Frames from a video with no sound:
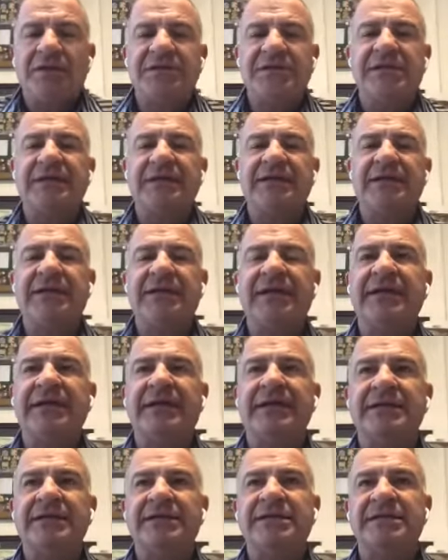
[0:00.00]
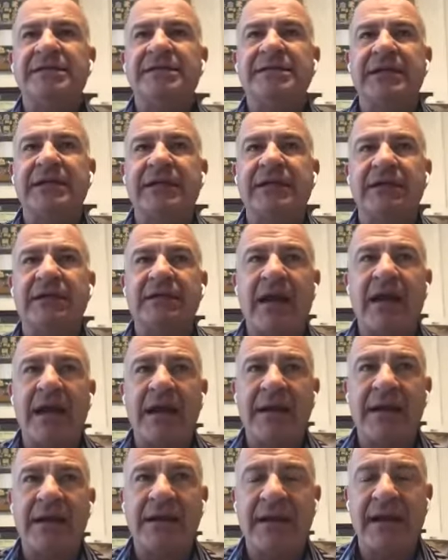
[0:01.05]
See, the key is is,
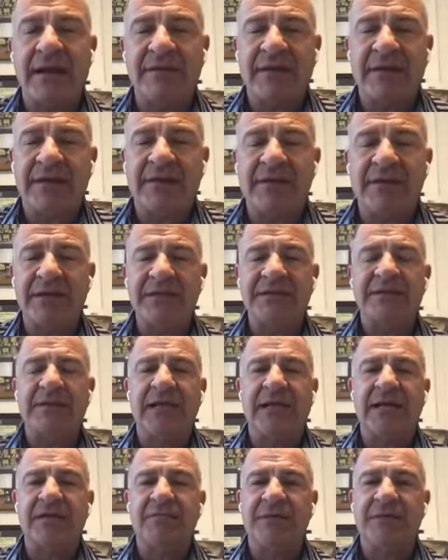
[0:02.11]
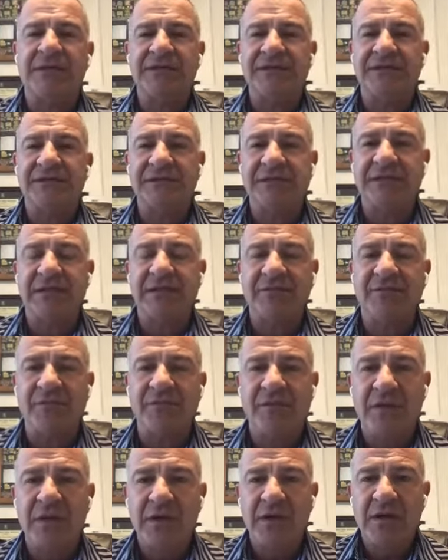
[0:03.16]
and I think in this line of business, if
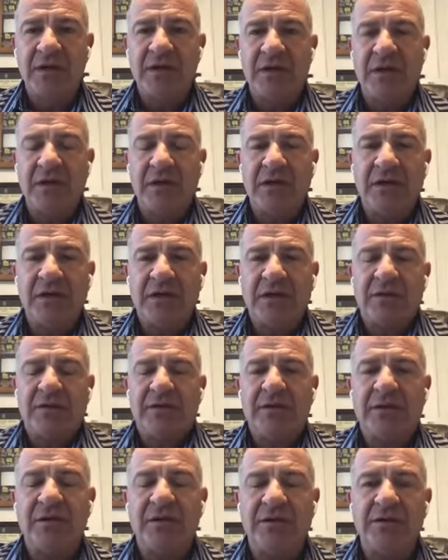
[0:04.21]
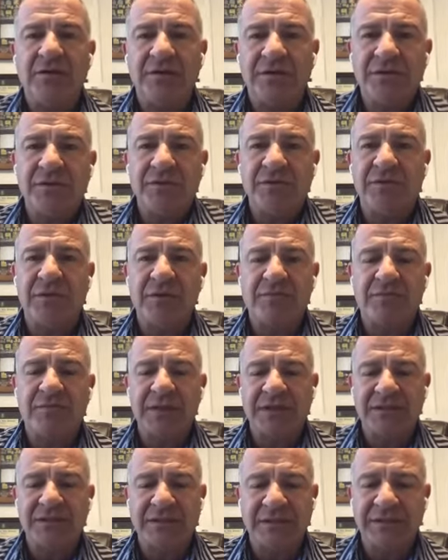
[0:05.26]
uh, you do good
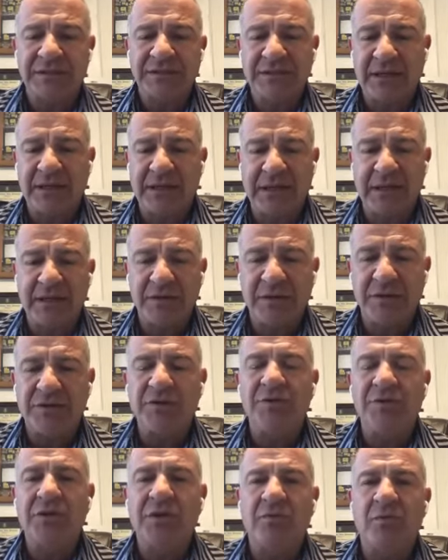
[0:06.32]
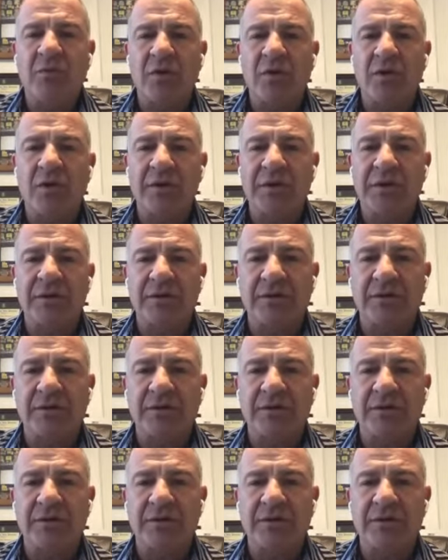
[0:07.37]
business and you do good work,